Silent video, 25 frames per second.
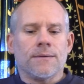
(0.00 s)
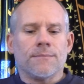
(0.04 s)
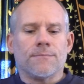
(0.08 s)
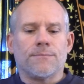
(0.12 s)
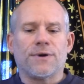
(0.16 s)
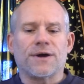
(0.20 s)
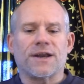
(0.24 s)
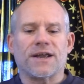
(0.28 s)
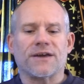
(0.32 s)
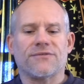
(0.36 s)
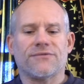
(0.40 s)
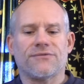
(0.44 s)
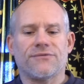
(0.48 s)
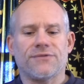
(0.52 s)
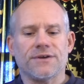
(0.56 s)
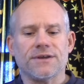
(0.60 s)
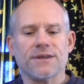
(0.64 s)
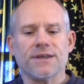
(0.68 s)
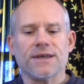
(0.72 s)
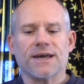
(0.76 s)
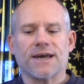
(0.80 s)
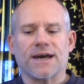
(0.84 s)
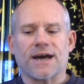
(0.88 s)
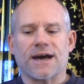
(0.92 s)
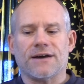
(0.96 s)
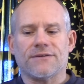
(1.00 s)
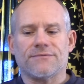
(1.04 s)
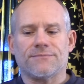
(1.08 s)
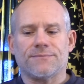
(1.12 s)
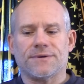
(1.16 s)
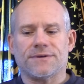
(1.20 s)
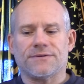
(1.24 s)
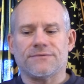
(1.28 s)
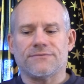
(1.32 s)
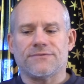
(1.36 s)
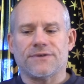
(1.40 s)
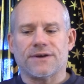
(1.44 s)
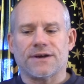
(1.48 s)
But I feel like I've
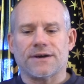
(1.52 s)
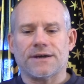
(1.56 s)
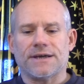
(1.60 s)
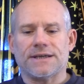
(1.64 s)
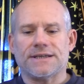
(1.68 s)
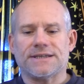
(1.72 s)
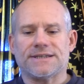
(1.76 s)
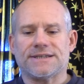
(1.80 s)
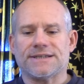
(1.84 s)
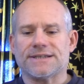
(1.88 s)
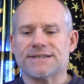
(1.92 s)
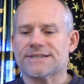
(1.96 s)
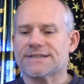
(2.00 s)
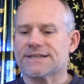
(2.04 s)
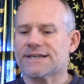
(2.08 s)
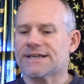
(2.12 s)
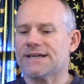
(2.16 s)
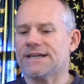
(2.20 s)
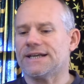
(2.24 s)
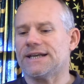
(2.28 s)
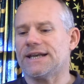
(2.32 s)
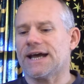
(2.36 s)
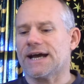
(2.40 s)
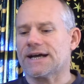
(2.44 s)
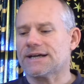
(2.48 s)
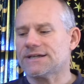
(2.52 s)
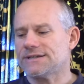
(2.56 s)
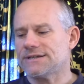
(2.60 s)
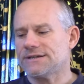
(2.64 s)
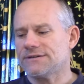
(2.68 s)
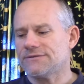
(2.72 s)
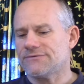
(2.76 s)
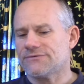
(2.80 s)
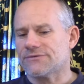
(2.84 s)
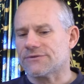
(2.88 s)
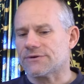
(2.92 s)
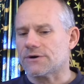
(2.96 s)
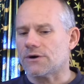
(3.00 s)
been very
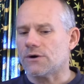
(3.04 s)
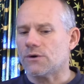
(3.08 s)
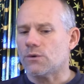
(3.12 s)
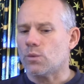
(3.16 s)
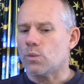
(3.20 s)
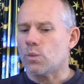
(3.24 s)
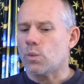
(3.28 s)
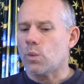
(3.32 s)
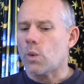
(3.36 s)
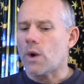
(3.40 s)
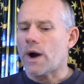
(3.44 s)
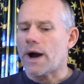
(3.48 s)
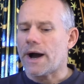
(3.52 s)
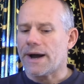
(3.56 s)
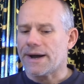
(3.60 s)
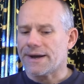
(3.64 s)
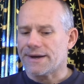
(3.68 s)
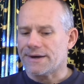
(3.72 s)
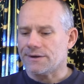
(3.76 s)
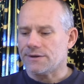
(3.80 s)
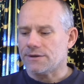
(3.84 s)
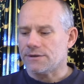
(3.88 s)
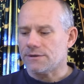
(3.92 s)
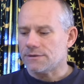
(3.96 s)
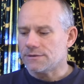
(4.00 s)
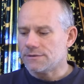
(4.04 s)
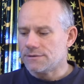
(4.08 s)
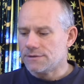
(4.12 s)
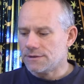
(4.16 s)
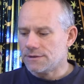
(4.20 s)
disconnected for a while.